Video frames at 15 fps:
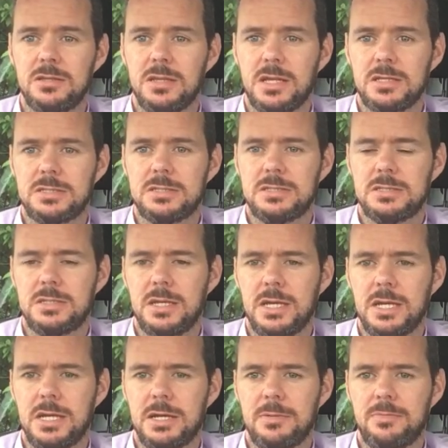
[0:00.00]
That's
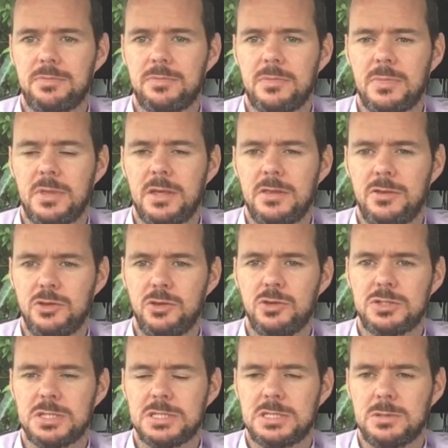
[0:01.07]
the
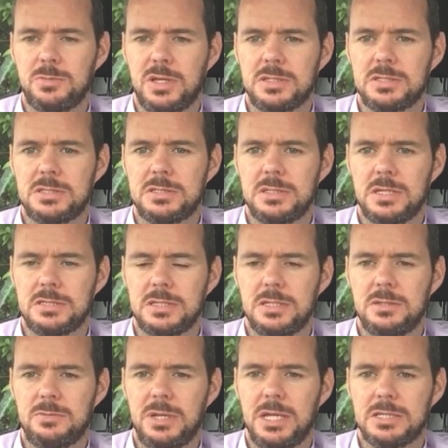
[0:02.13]
new system that's
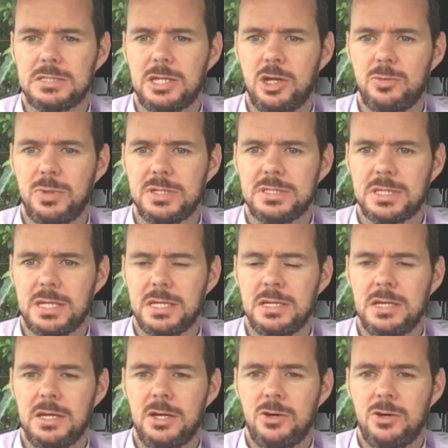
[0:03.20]
in place now, basically,